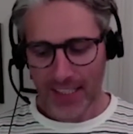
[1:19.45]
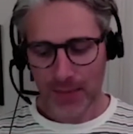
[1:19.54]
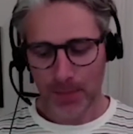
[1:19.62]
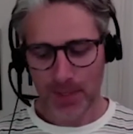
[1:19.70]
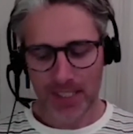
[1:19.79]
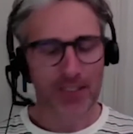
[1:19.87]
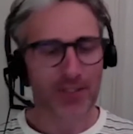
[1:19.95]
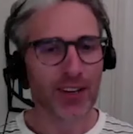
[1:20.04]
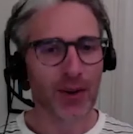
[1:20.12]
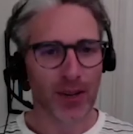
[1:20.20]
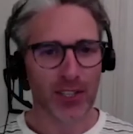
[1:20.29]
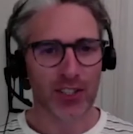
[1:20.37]
I had
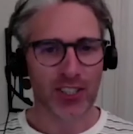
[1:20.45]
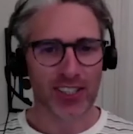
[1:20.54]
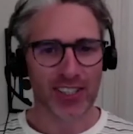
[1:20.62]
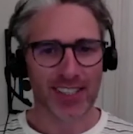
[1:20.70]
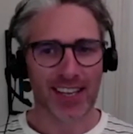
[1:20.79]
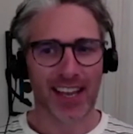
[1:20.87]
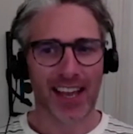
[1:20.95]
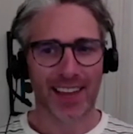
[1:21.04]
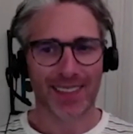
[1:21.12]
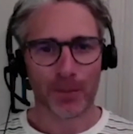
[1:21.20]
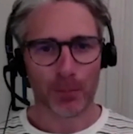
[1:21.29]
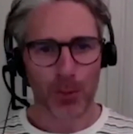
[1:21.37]
specific questions
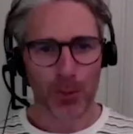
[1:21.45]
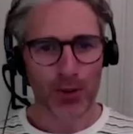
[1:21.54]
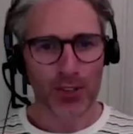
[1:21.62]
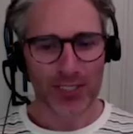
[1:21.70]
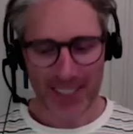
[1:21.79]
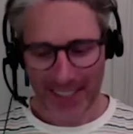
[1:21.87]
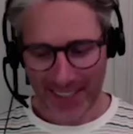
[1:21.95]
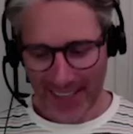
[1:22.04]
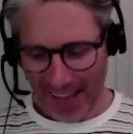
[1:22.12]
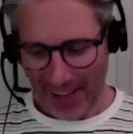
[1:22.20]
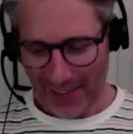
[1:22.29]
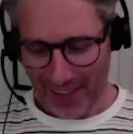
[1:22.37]
and the book
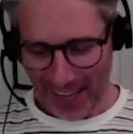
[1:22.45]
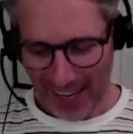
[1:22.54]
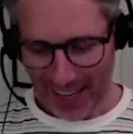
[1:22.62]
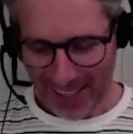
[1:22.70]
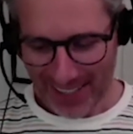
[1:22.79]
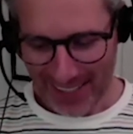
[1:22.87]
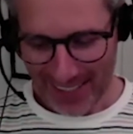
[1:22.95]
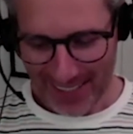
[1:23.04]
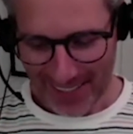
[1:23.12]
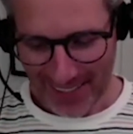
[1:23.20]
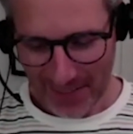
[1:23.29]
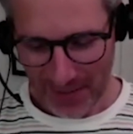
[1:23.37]
didn't have
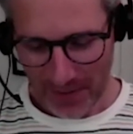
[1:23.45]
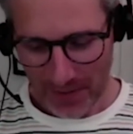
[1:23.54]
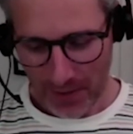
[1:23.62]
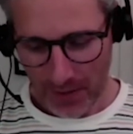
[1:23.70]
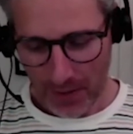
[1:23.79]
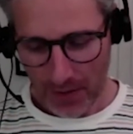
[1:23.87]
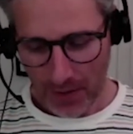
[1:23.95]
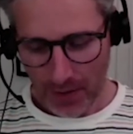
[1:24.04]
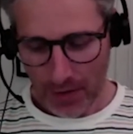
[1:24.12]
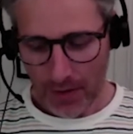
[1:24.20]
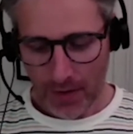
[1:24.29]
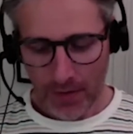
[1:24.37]
answers.
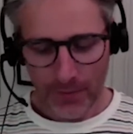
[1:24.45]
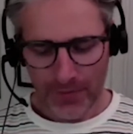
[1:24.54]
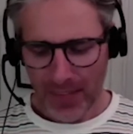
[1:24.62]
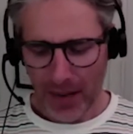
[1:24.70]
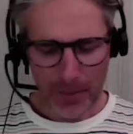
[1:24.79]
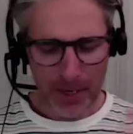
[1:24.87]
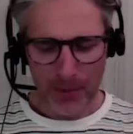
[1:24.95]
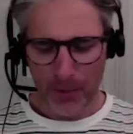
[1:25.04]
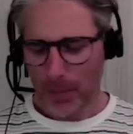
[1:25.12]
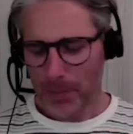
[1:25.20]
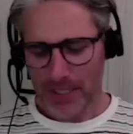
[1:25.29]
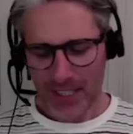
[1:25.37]
How many
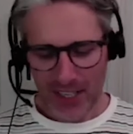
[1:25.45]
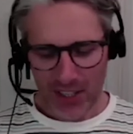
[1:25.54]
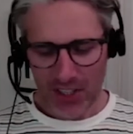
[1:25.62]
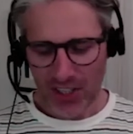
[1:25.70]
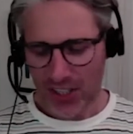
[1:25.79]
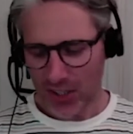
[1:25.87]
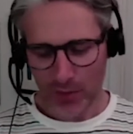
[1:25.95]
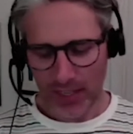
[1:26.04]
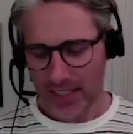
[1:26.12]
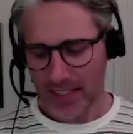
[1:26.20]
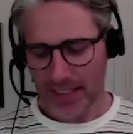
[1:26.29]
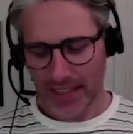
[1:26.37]
repetitions
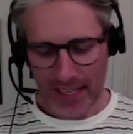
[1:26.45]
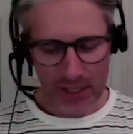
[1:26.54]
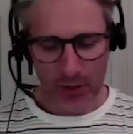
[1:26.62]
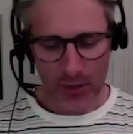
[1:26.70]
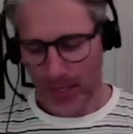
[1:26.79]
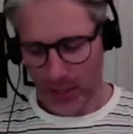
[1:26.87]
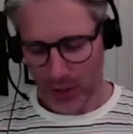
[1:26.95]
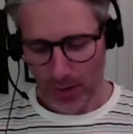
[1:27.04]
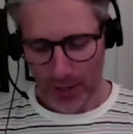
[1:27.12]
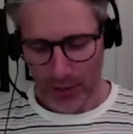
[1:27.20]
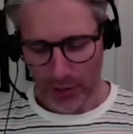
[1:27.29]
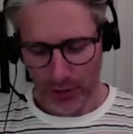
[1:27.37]
of these leg
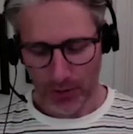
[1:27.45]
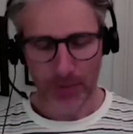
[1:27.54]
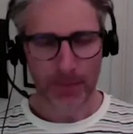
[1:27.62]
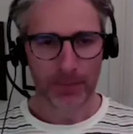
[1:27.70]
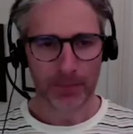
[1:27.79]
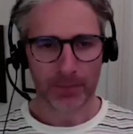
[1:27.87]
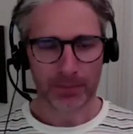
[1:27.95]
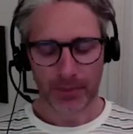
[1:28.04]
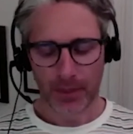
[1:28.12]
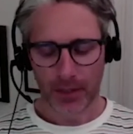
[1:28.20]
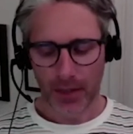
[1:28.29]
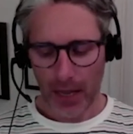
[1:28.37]
swings do I do?
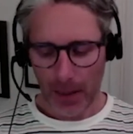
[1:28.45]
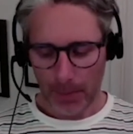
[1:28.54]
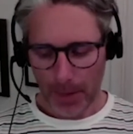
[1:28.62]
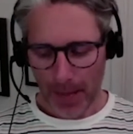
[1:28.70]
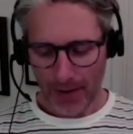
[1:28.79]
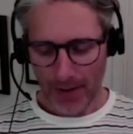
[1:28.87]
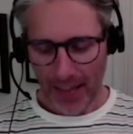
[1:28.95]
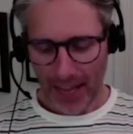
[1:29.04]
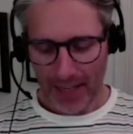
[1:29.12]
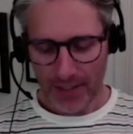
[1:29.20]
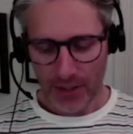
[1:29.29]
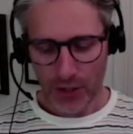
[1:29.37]
About
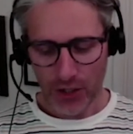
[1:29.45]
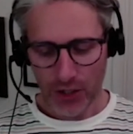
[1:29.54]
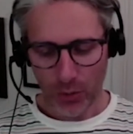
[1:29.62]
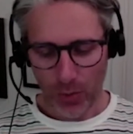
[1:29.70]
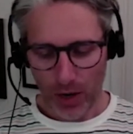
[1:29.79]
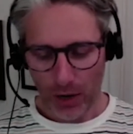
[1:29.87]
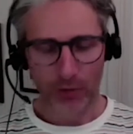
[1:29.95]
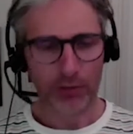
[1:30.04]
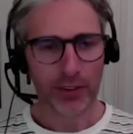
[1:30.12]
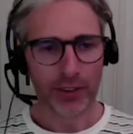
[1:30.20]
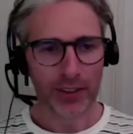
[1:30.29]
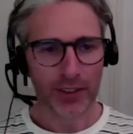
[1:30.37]
8 to
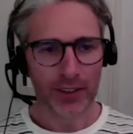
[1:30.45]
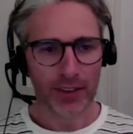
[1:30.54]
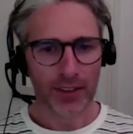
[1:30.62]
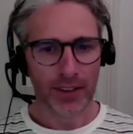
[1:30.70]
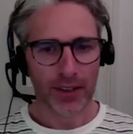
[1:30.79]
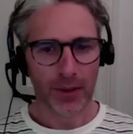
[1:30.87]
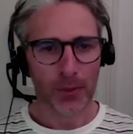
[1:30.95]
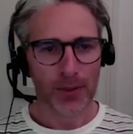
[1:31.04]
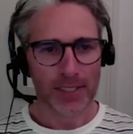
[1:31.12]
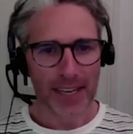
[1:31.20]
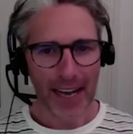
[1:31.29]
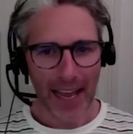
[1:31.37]
12.
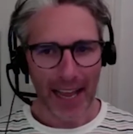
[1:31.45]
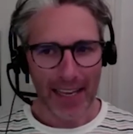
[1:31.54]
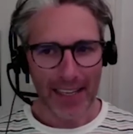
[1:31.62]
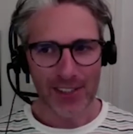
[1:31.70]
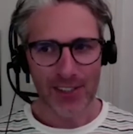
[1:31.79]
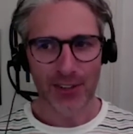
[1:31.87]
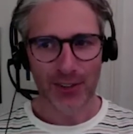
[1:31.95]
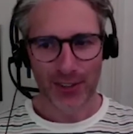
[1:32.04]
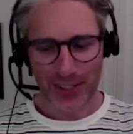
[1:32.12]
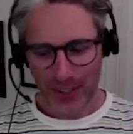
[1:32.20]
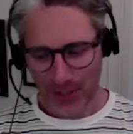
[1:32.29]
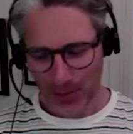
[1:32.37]
Or is it 8
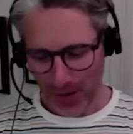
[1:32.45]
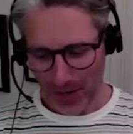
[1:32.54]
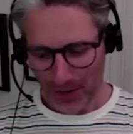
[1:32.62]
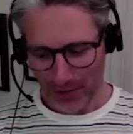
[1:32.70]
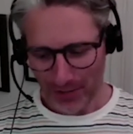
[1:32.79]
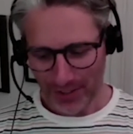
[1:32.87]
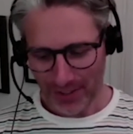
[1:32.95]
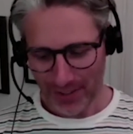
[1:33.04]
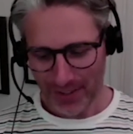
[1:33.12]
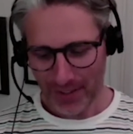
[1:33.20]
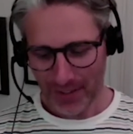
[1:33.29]
or is it 12?